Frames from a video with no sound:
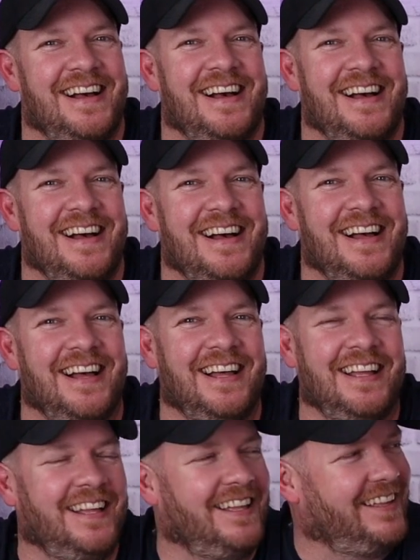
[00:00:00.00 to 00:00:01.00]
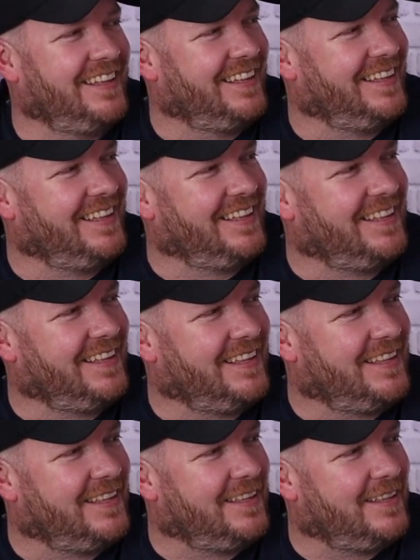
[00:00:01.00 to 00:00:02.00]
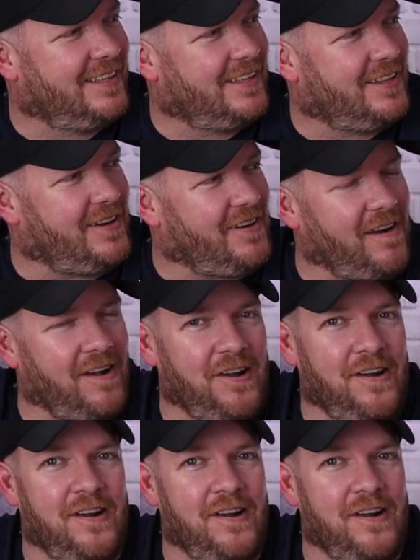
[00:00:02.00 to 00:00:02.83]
(not speaking)